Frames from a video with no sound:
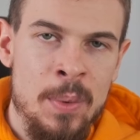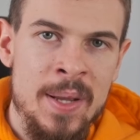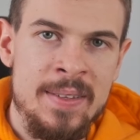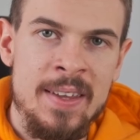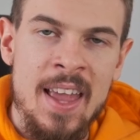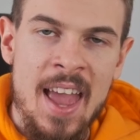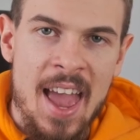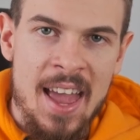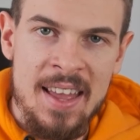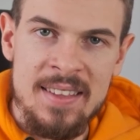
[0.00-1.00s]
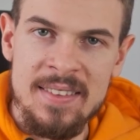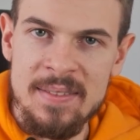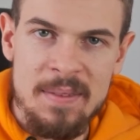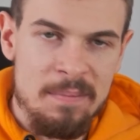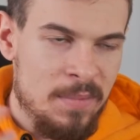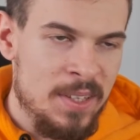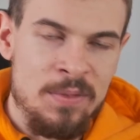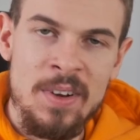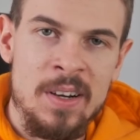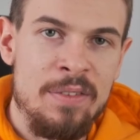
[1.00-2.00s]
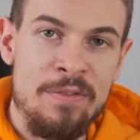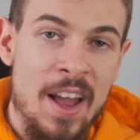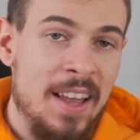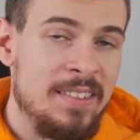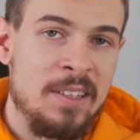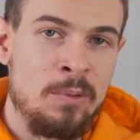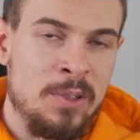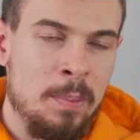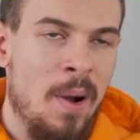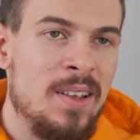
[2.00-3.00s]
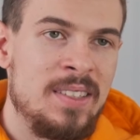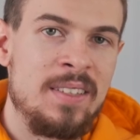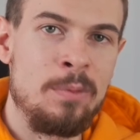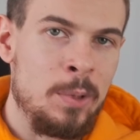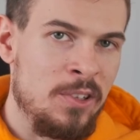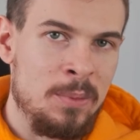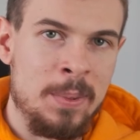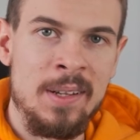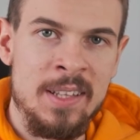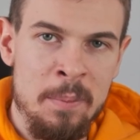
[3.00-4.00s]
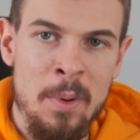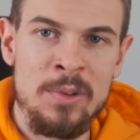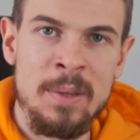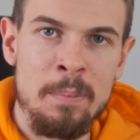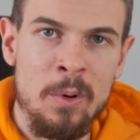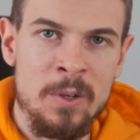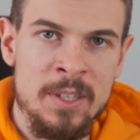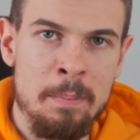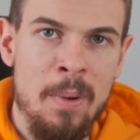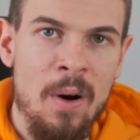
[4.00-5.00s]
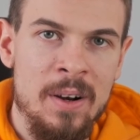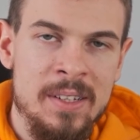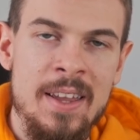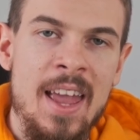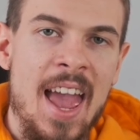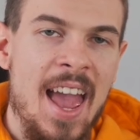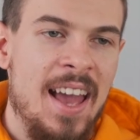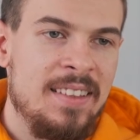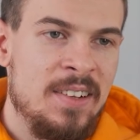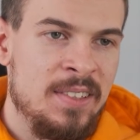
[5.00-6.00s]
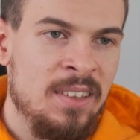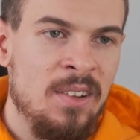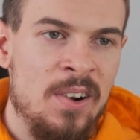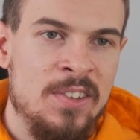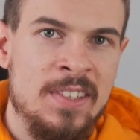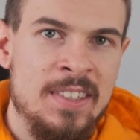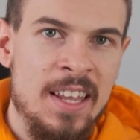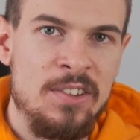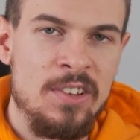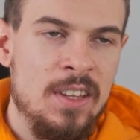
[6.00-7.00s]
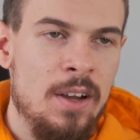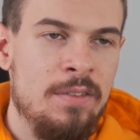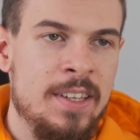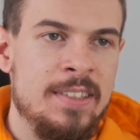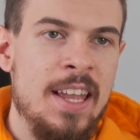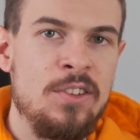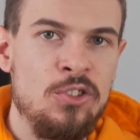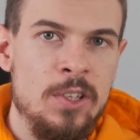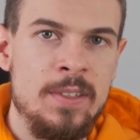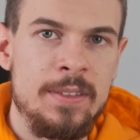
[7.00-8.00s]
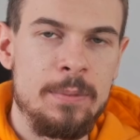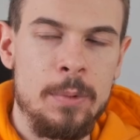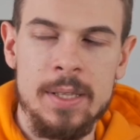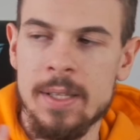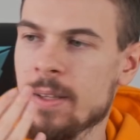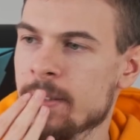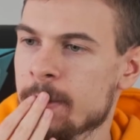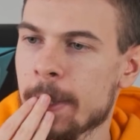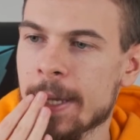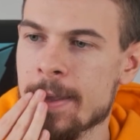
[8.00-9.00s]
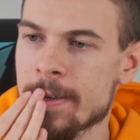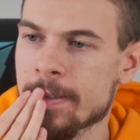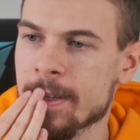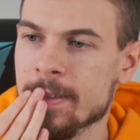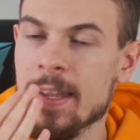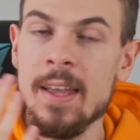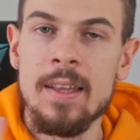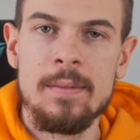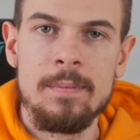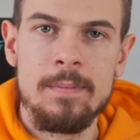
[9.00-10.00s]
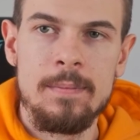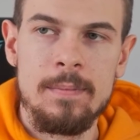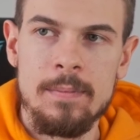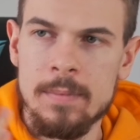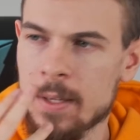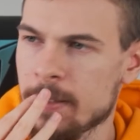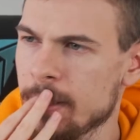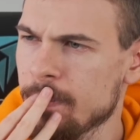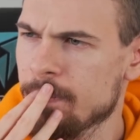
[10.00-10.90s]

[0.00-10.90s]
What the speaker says: it. And it's very fast and responsive, which is probably the most important part. And there's a large extension of extensions. Wait, that doesn't make any sense. Does it?